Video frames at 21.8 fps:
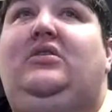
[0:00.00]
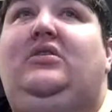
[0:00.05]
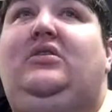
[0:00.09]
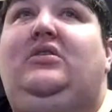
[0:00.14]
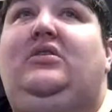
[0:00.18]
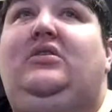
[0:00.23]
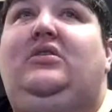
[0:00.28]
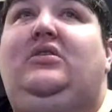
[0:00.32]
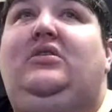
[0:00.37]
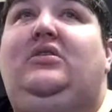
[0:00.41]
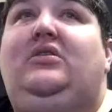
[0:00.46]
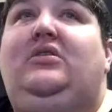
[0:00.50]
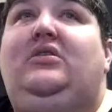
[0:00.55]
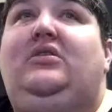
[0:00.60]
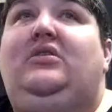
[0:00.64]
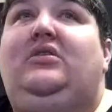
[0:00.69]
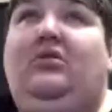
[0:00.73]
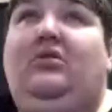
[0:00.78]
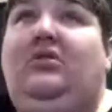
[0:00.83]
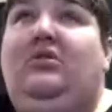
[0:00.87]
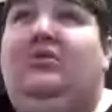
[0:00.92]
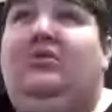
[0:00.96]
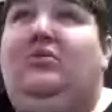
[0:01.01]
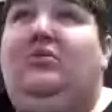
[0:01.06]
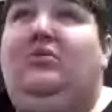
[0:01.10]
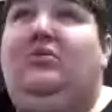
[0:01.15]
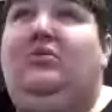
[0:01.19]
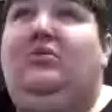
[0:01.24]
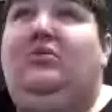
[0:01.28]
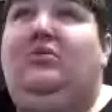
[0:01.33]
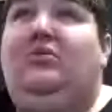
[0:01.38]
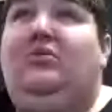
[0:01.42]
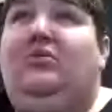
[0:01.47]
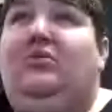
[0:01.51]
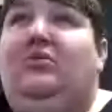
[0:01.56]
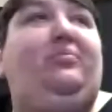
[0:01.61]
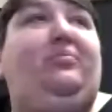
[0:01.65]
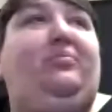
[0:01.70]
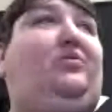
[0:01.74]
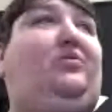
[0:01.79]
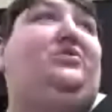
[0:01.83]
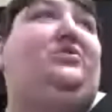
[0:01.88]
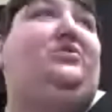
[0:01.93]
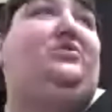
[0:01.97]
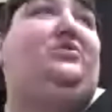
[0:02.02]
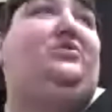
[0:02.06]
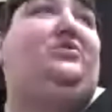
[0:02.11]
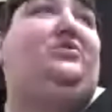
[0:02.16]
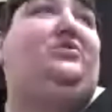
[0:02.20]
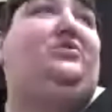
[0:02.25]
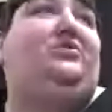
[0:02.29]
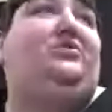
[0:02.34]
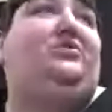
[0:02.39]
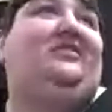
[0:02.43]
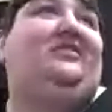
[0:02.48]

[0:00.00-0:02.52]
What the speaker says: at the pool well before the pool is open.